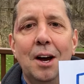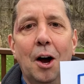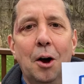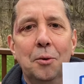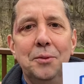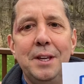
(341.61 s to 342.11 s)

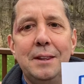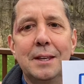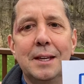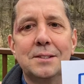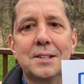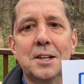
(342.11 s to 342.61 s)
only
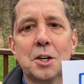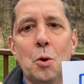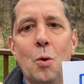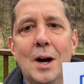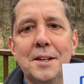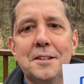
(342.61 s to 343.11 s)
things that are
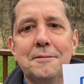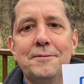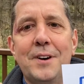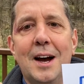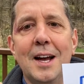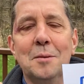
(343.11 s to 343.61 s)

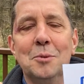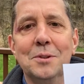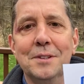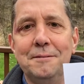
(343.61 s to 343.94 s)
quantifiable